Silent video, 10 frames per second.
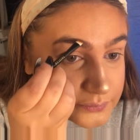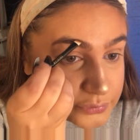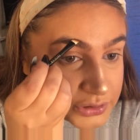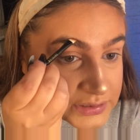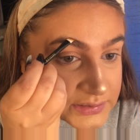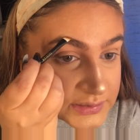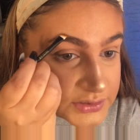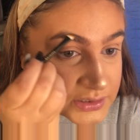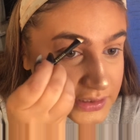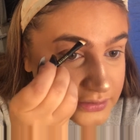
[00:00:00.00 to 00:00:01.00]
But it's
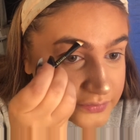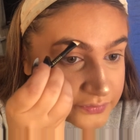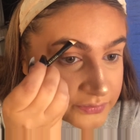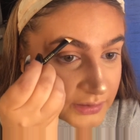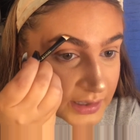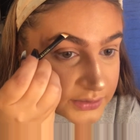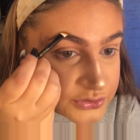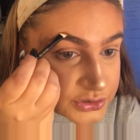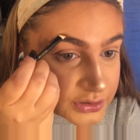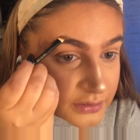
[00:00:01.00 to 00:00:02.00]
literally like a
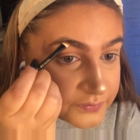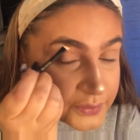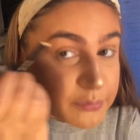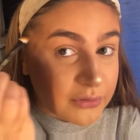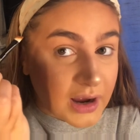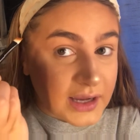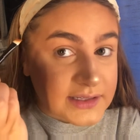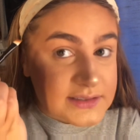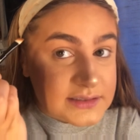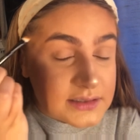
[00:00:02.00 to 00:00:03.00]
fraction of the
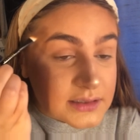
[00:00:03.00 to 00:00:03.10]
price.